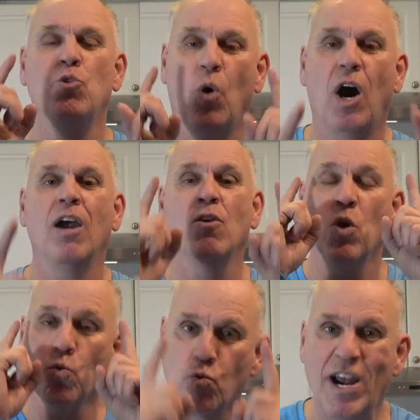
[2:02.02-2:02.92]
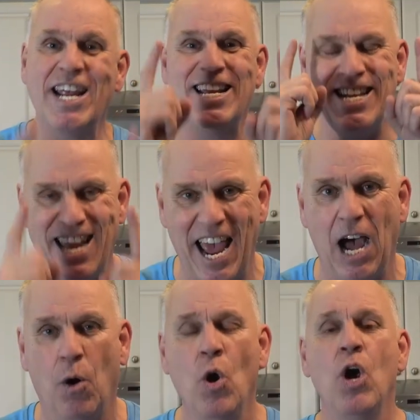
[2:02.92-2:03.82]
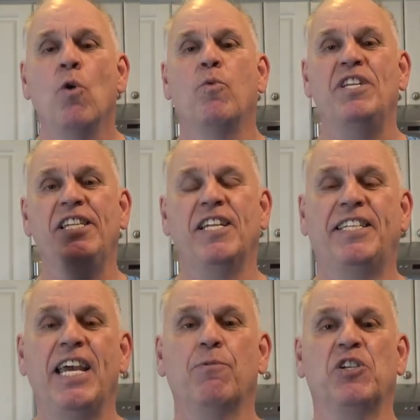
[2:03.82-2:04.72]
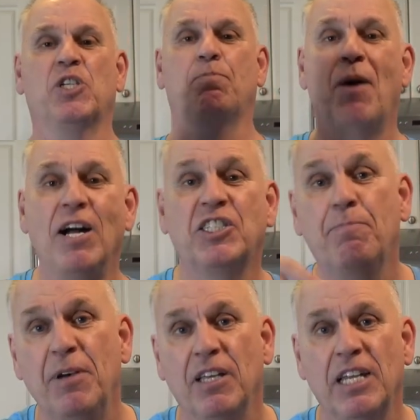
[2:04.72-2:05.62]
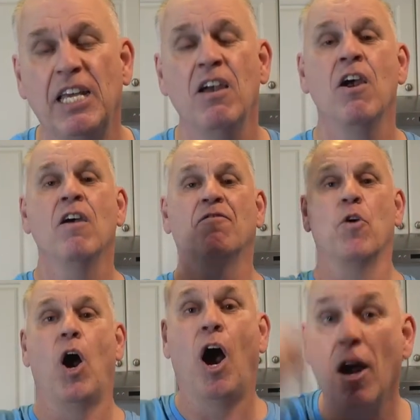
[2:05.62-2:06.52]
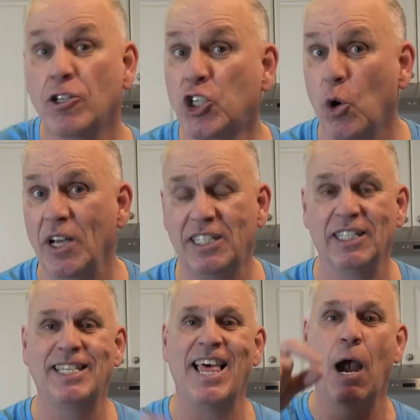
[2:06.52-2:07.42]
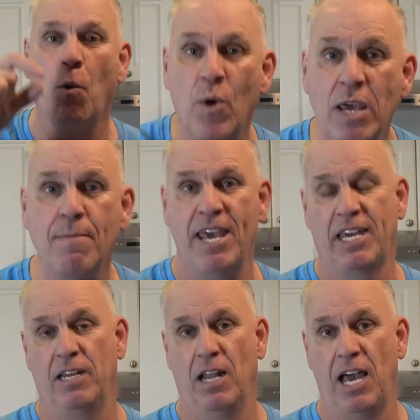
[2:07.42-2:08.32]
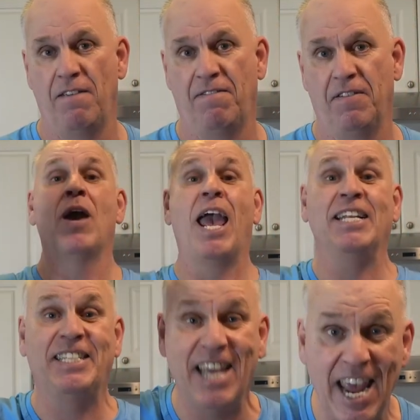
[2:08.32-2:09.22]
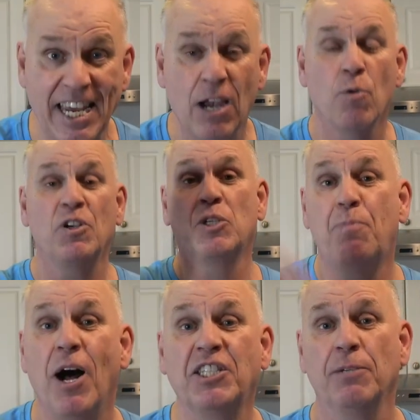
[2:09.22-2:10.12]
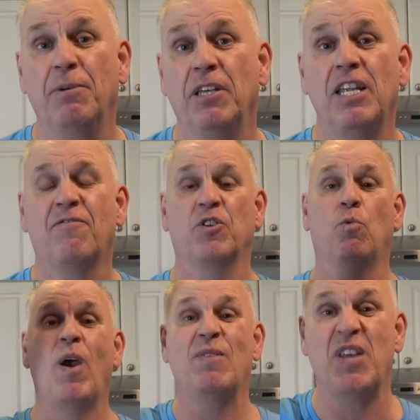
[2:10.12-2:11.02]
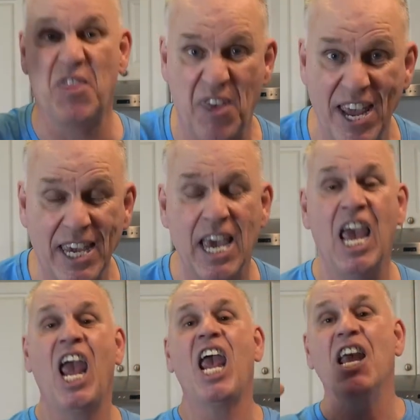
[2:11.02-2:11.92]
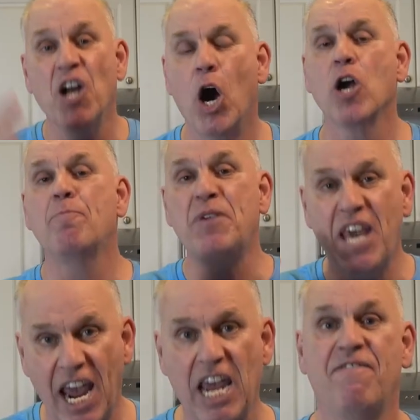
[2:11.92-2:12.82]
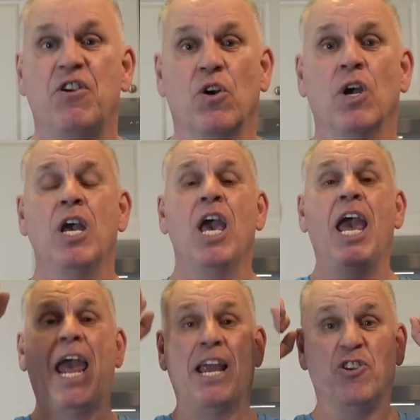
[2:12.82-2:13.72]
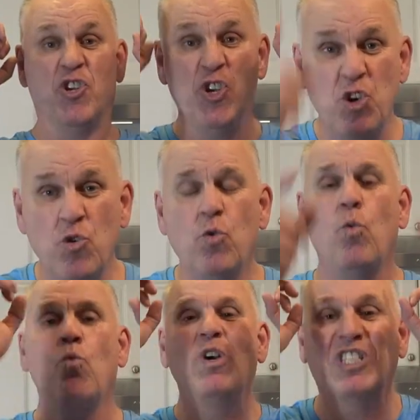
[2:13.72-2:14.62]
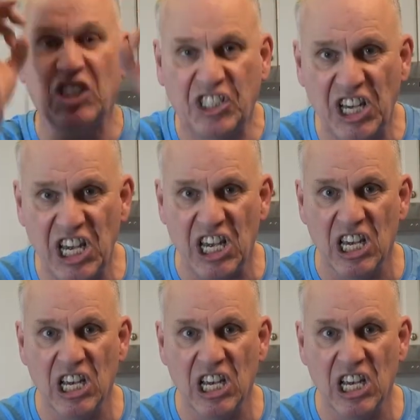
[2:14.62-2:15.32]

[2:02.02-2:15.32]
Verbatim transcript: you are right now. We need to take responsibility for our choices that we make in life and take responsibility for the way we think and our behavior. And you will see,